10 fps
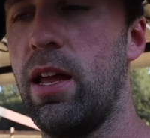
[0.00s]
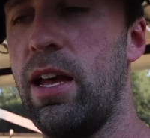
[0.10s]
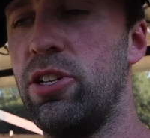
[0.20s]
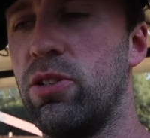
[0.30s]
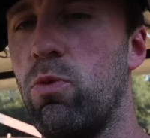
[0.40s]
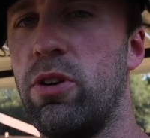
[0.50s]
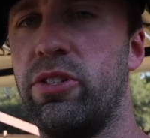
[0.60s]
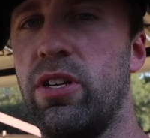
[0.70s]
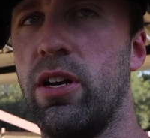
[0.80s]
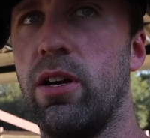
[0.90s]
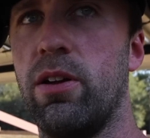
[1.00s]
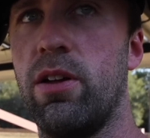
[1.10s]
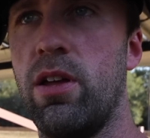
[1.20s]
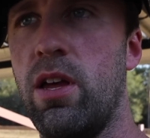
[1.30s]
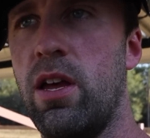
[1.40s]
It just wants to
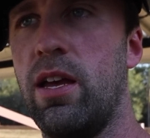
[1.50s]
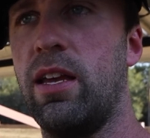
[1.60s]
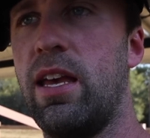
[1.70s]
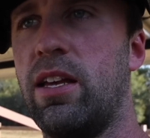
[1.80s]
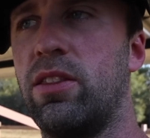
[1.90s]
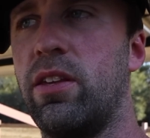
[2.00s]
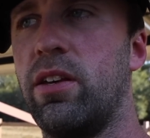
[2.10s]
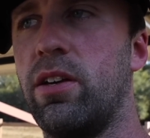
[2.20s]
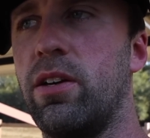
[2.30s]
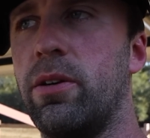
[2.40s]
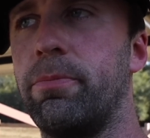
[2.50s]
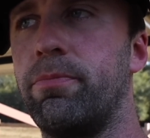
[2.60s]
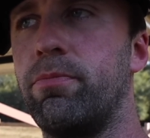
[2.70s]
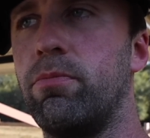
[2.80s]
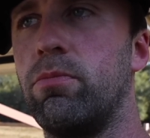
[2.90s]
kick the
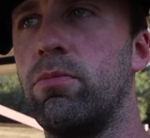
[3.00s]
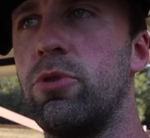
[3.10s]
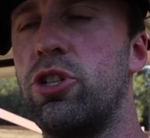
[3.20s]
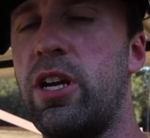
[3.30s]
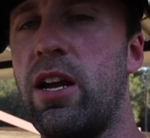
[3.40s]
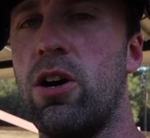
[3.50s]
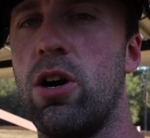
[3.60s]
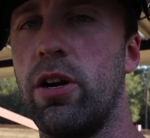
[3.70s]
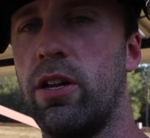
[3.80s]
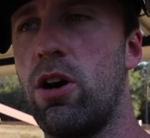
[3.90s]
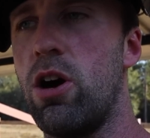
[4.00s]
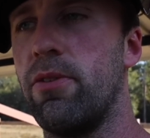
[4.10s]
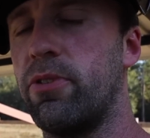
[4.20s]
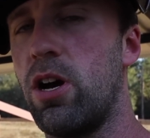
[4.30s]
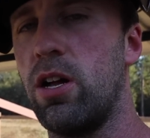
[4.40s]
shade on and
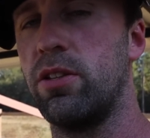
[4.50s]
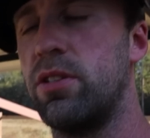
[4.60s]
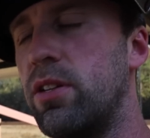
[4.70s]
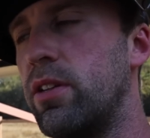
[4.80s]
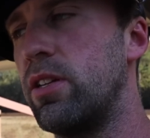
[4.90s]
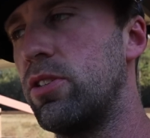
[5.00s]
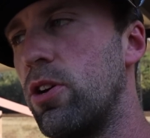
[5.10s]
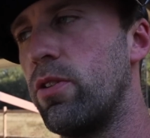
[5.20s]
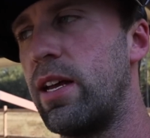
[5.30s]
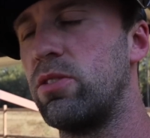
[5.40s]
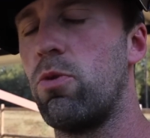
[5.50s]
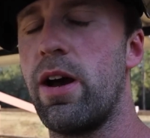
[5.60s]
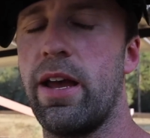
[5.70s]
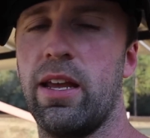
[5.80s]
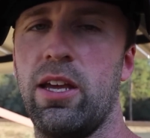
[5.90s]
off constantly. So that's
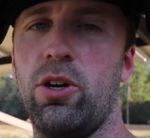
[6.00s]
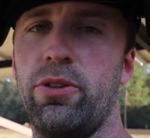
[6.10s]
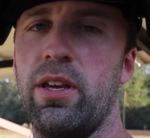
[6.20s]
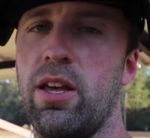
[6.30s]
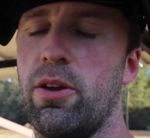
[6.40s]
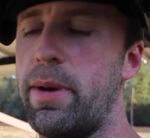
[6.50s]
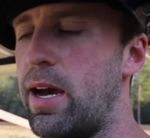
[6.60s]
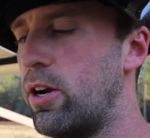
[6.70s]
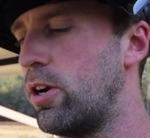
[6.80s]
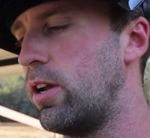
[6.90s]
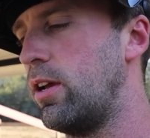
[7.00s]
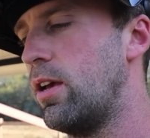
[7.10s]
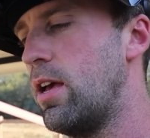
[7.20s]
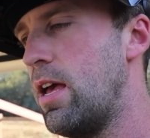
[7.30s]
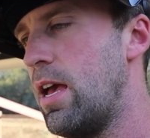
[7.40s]
why it killed the other battery.
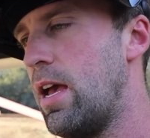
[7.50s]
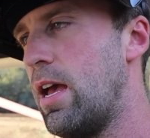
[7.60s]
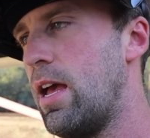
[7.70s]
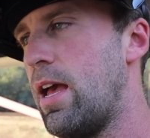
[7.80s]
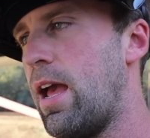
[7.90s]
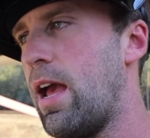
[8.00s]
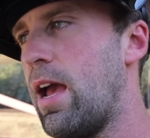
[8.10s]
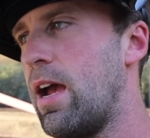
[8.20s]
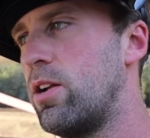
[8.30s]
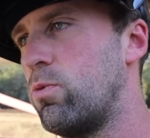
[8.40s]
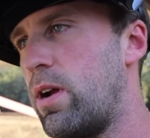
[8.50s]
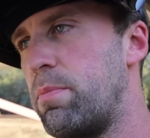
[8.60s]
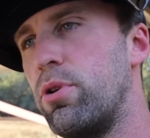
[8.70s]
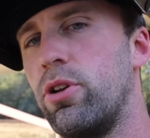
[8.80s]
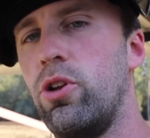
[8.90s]
And when I
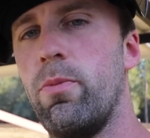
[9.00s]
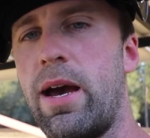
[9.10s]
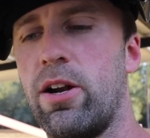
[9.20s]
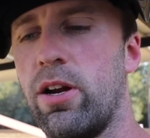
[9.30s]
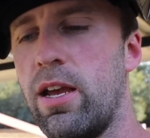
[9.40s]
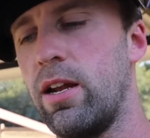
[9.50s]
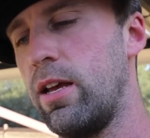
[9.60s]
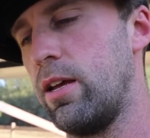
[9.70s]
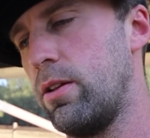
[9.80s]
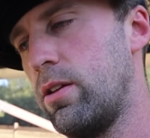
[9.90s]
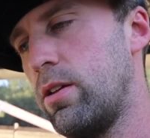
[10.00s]
put a new battery in it,